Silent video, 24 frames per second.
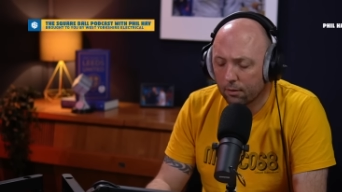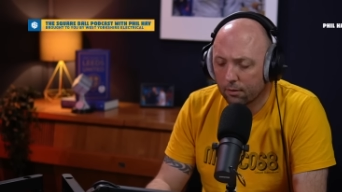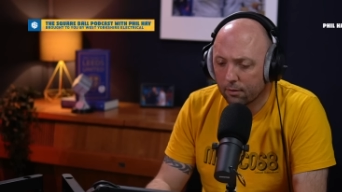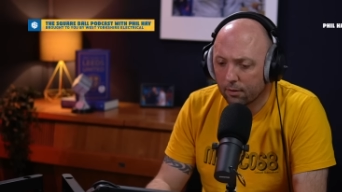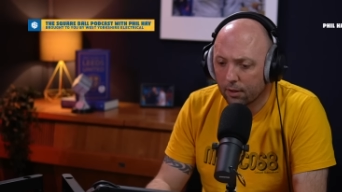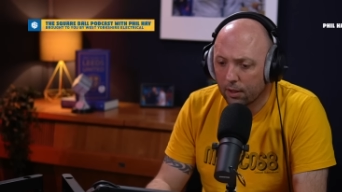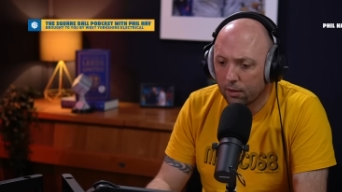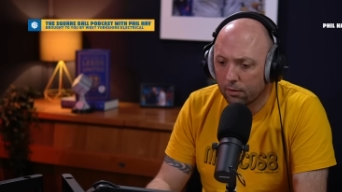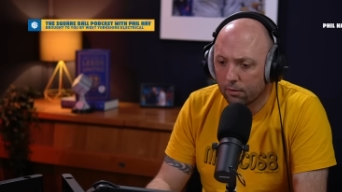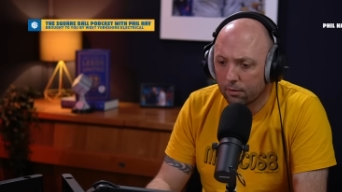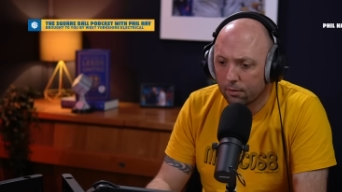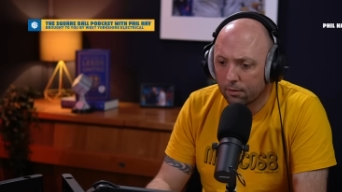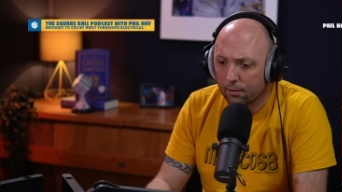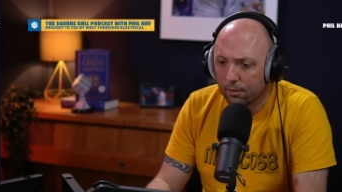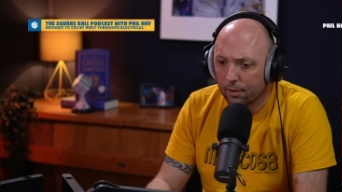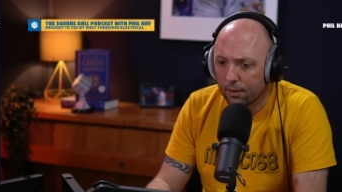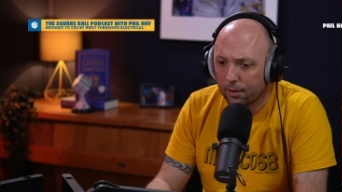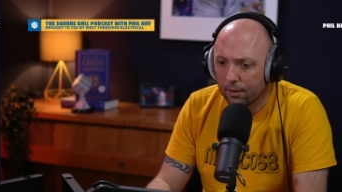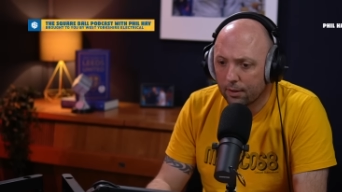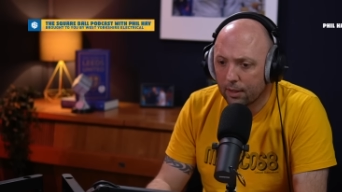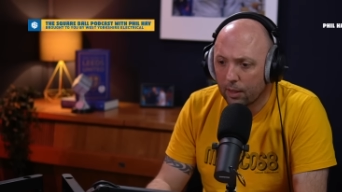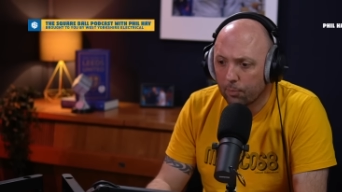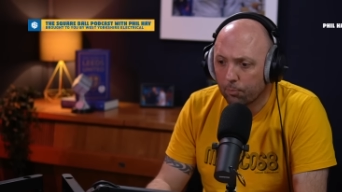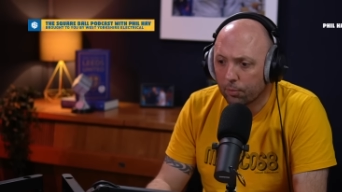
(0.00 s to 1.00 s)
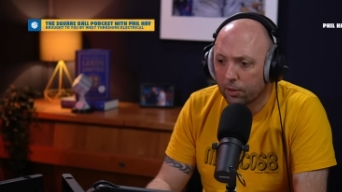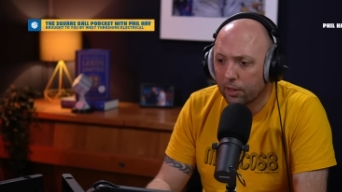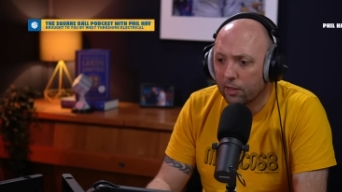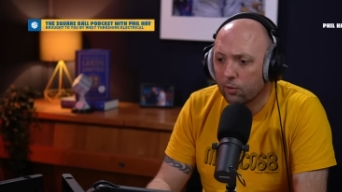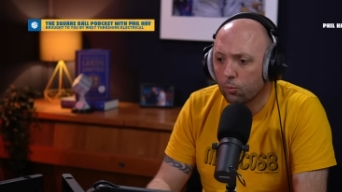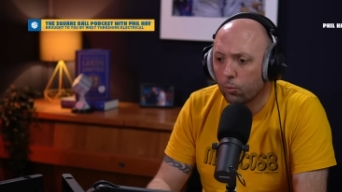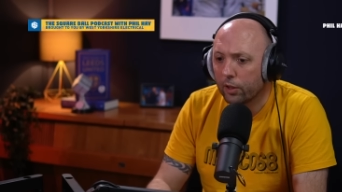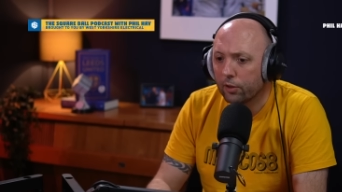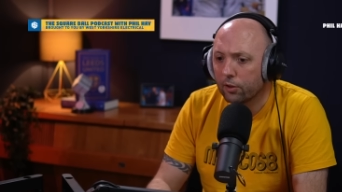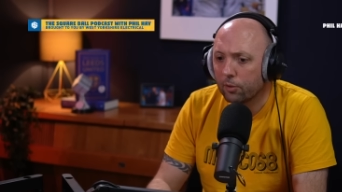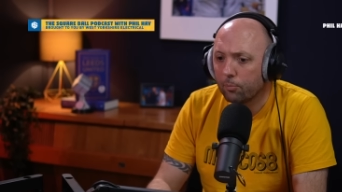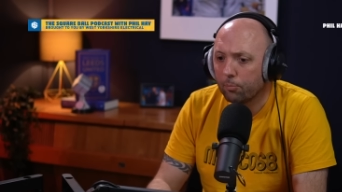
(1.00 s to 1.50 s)
They they
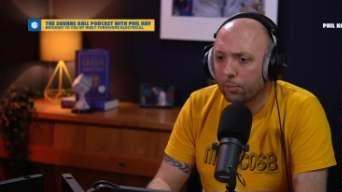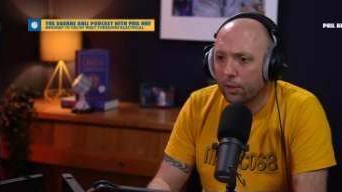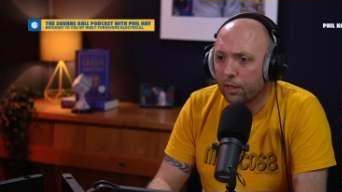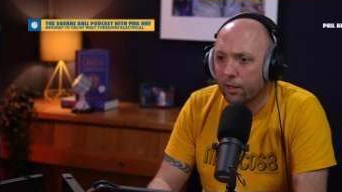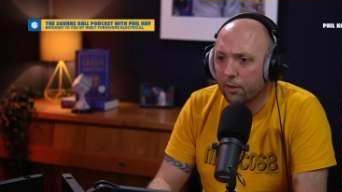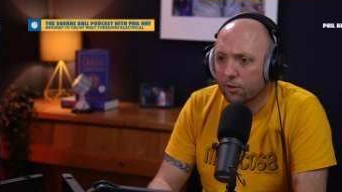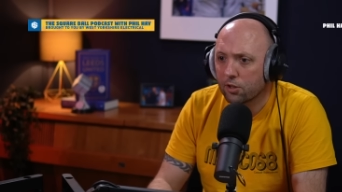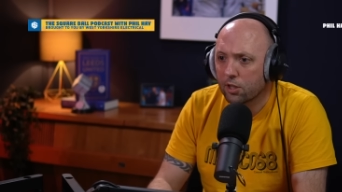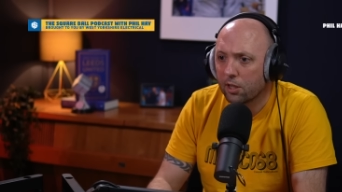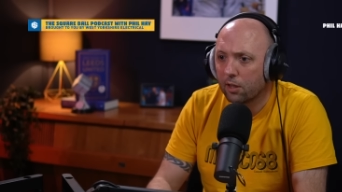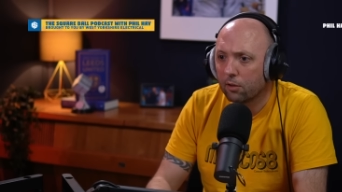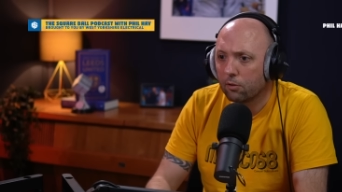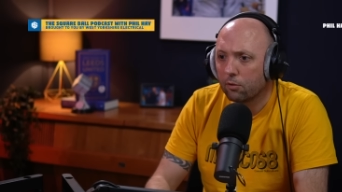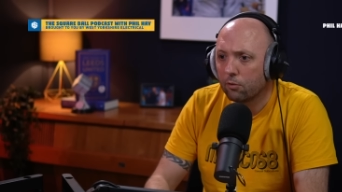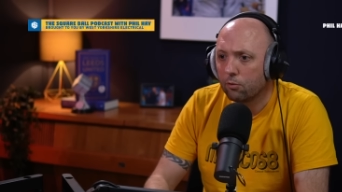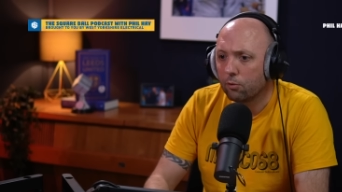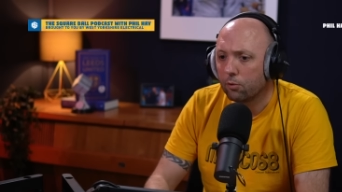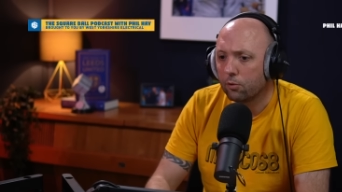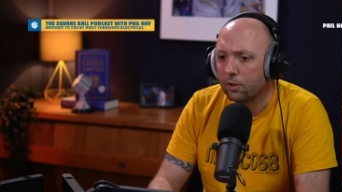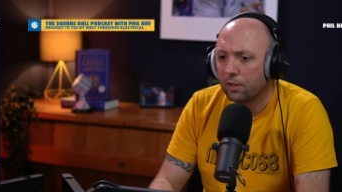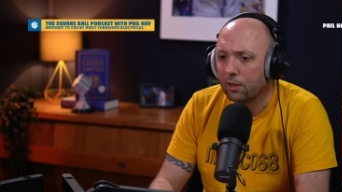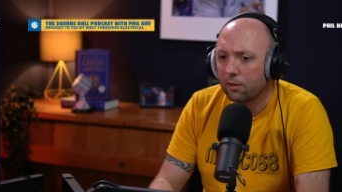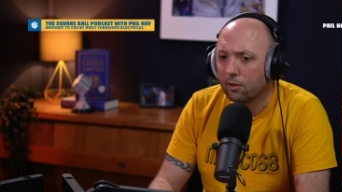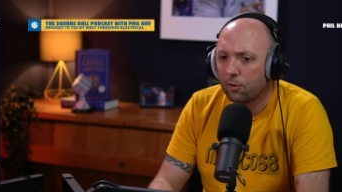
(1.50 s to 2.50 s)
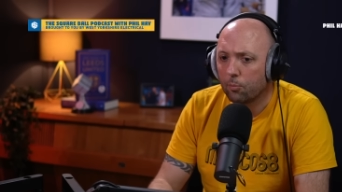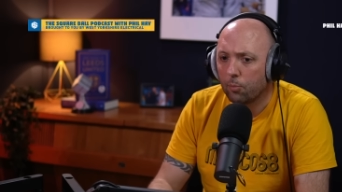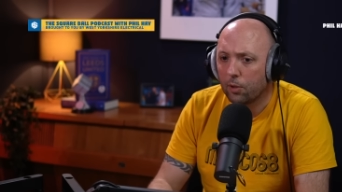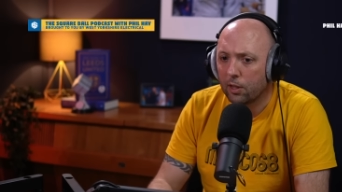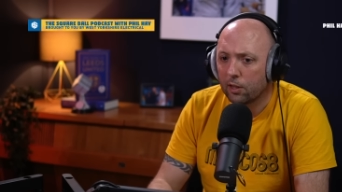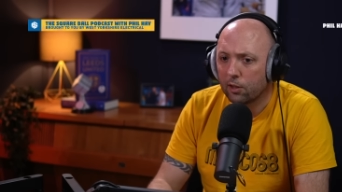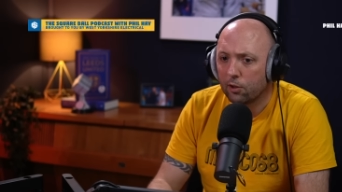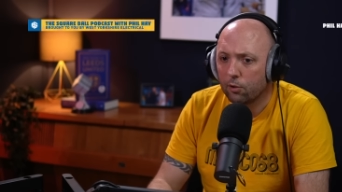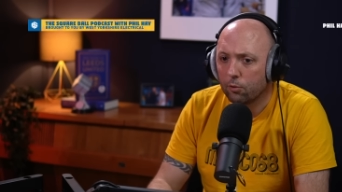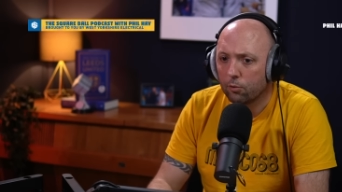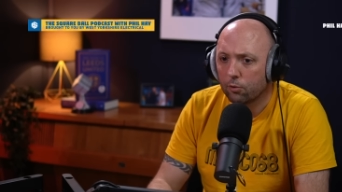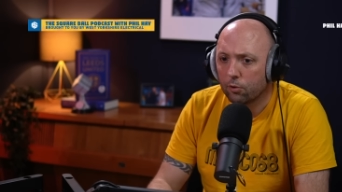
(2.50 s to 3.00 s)
played well in parts at Elland Road and they had the
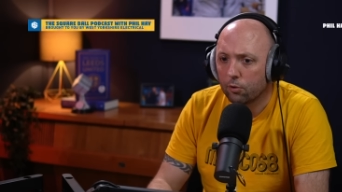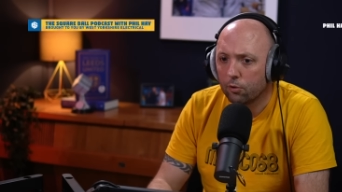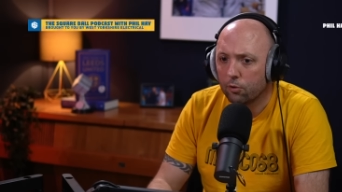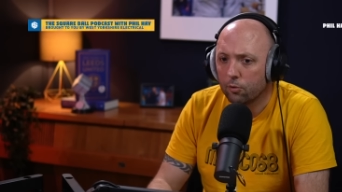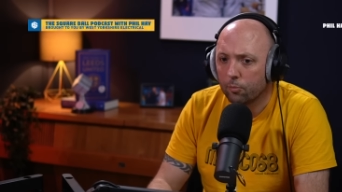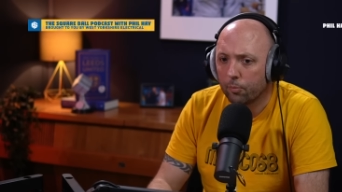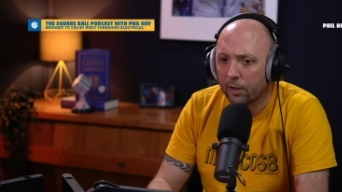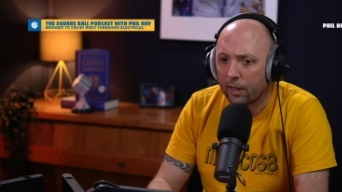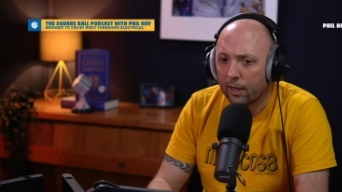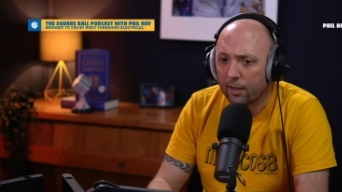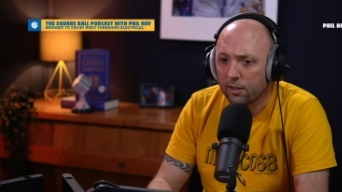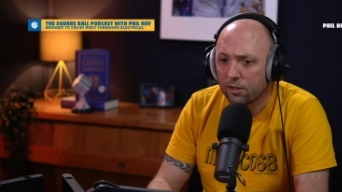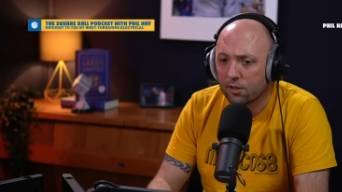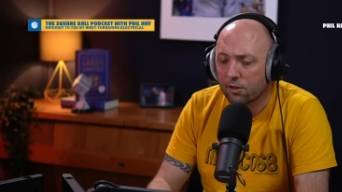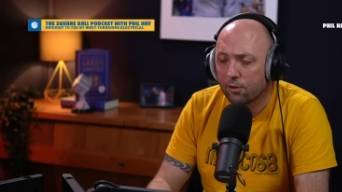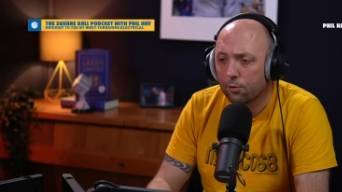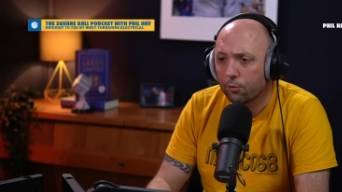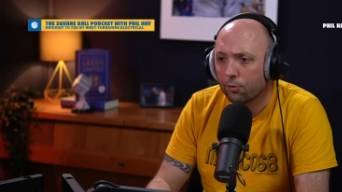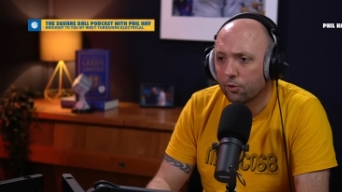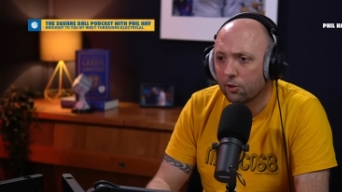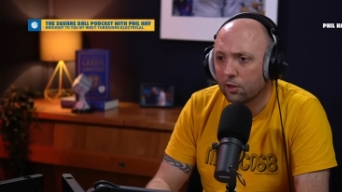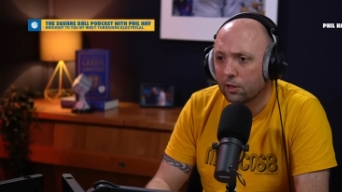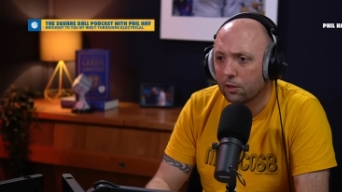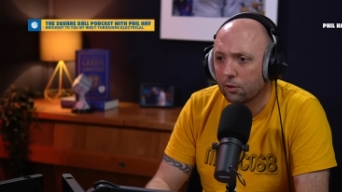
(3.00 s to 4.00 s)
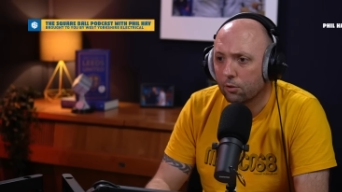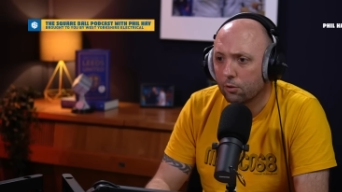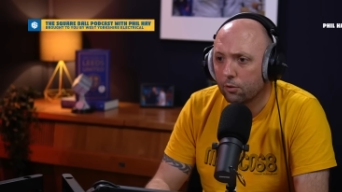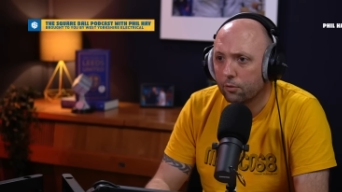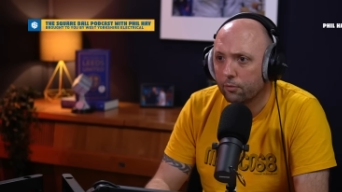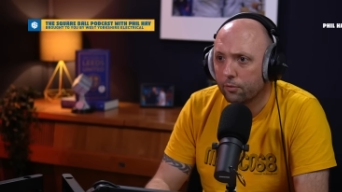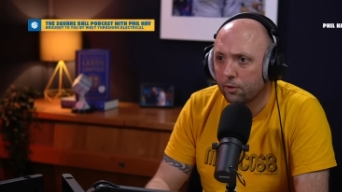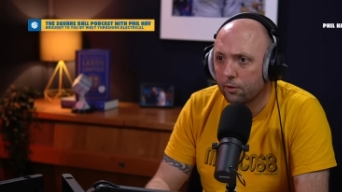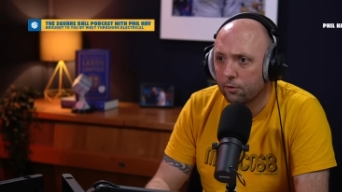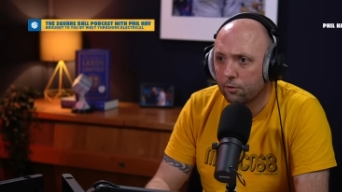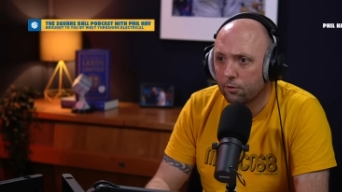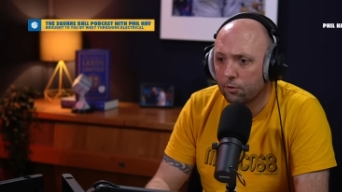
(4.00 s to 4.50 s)
Becchio goal, but I still think
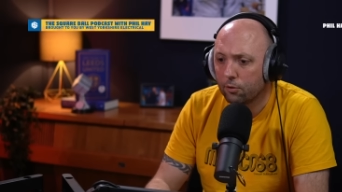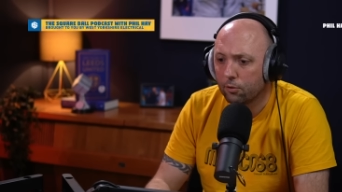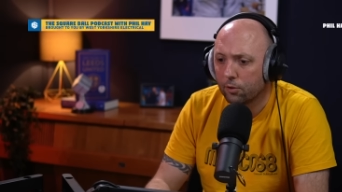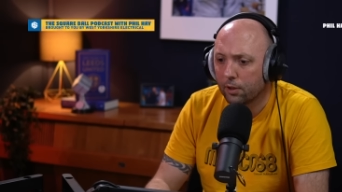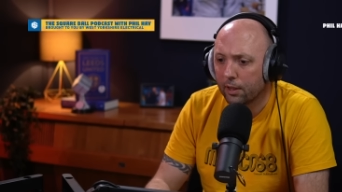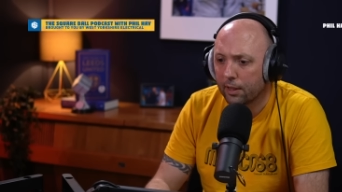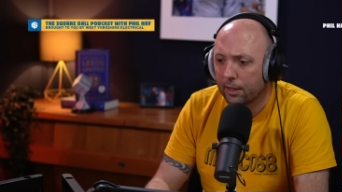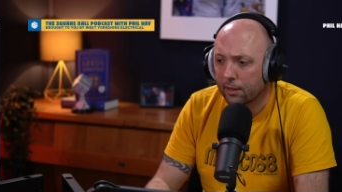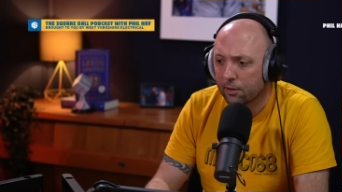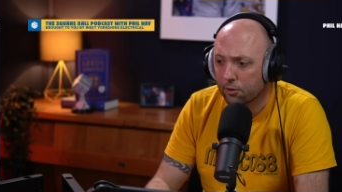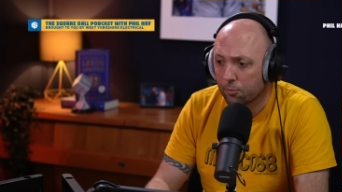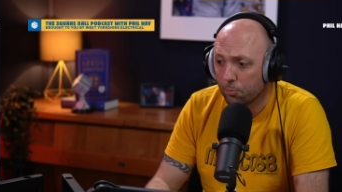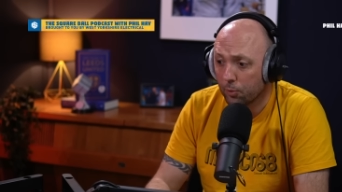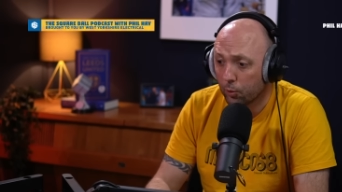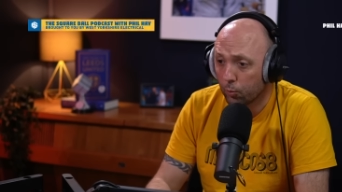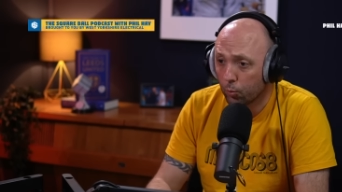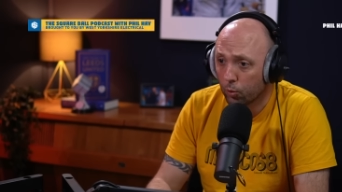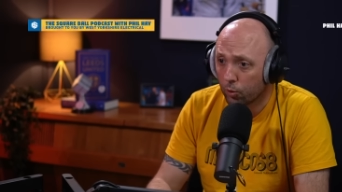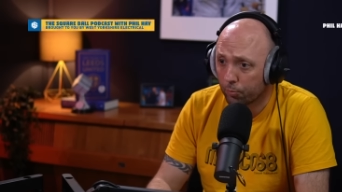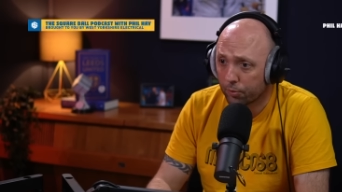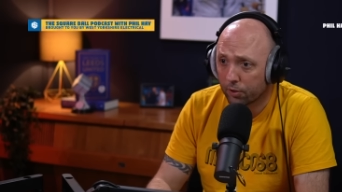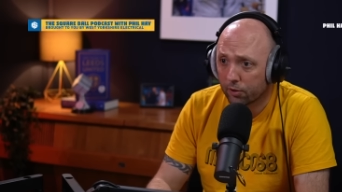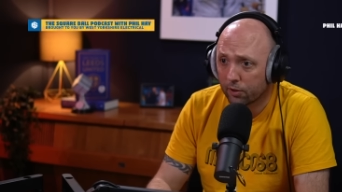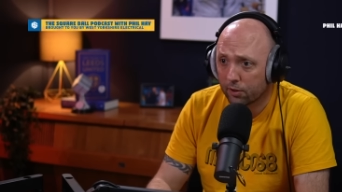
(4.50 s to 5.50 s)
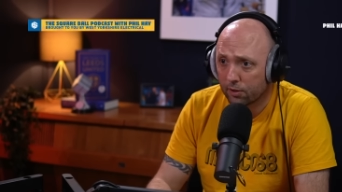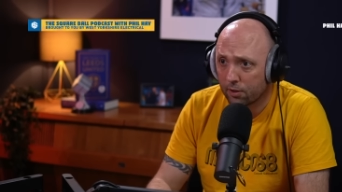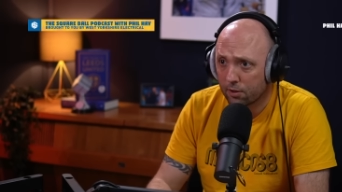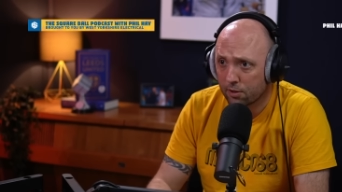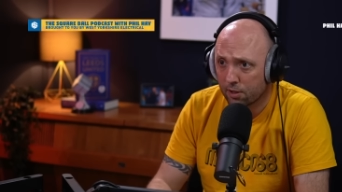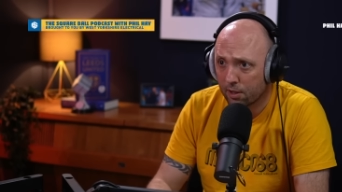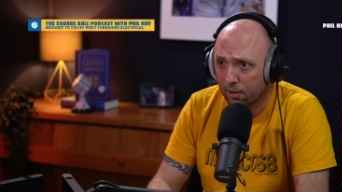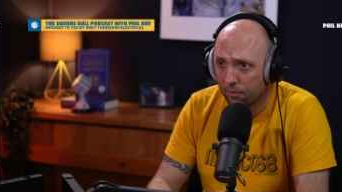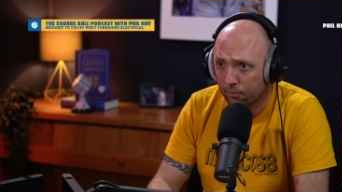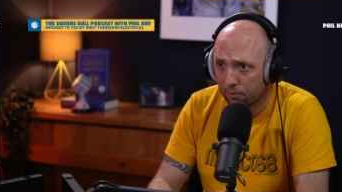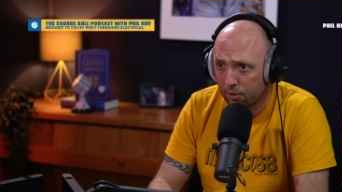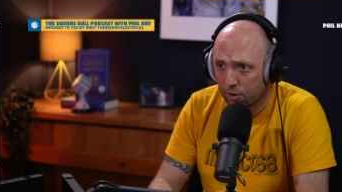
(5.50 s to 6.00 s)
over the two legs, Millwall probably
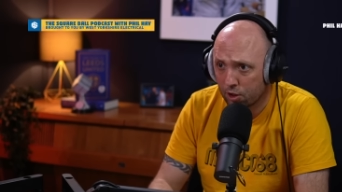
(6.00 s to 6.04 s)
deserved